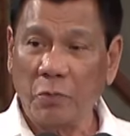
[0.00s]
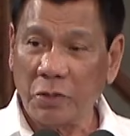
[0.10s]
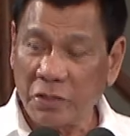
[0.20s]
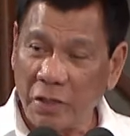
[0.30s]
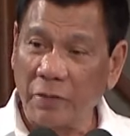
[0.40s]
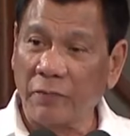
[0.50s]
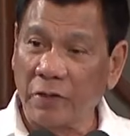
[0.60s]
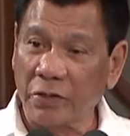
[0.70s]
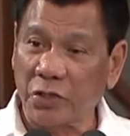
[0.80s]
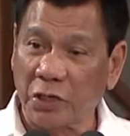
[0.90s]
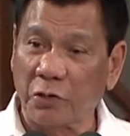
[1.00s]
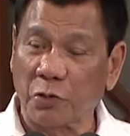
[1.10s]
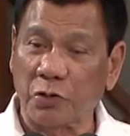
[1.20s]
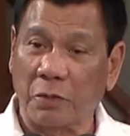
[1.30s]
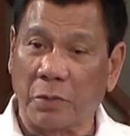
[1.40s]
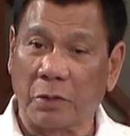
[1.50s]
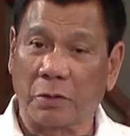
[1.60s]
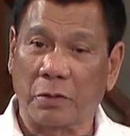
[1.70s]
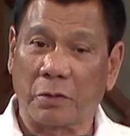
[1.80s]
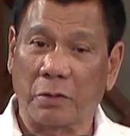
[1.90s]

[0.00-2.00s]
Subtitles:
was really very serious about